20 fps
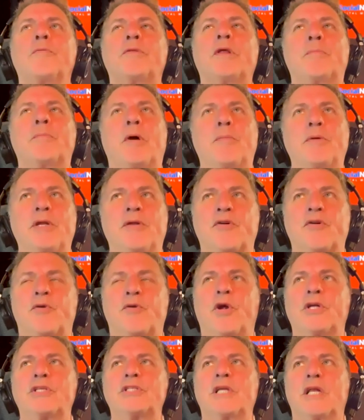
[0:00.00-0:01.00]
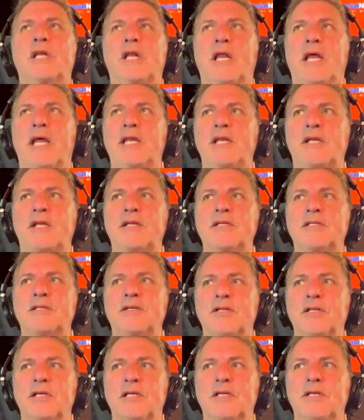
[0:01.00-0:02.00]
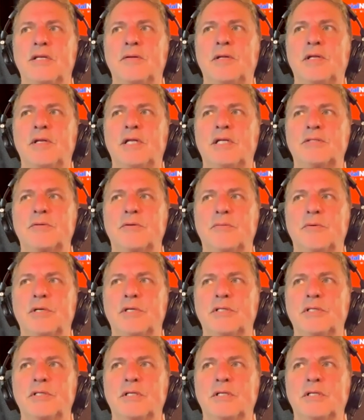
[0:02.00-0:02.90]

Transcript: they probably never crossed the Atlantic until then. Maybe that's what it was.